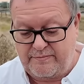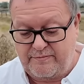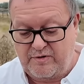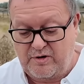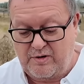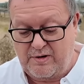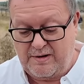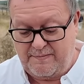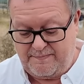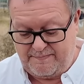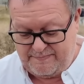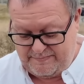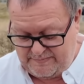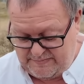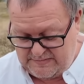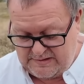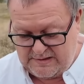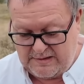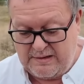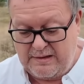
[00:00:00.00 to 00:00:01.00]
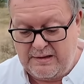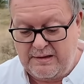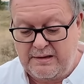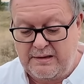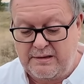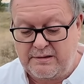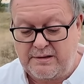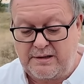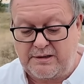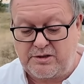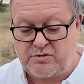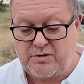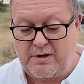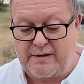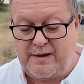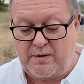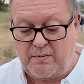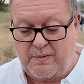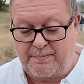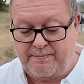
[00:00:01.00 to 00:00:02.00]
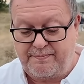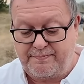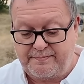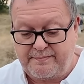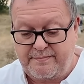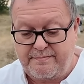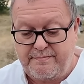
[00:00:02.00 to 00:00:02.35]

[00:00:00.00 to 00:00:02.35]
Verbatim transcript: Right, so let's try that one,